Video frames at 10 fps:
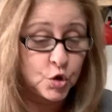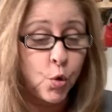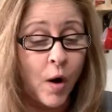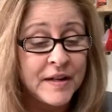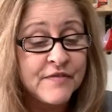
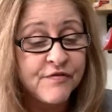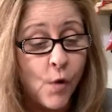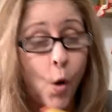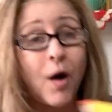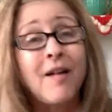twenty
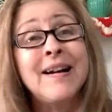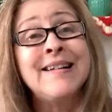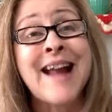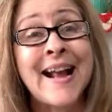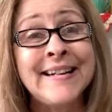four
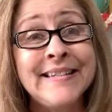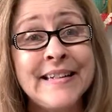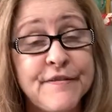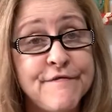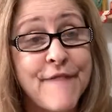
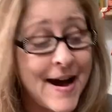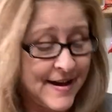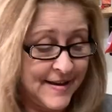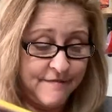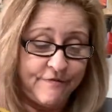ninety
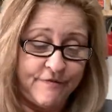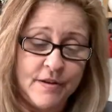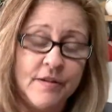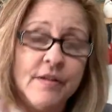five.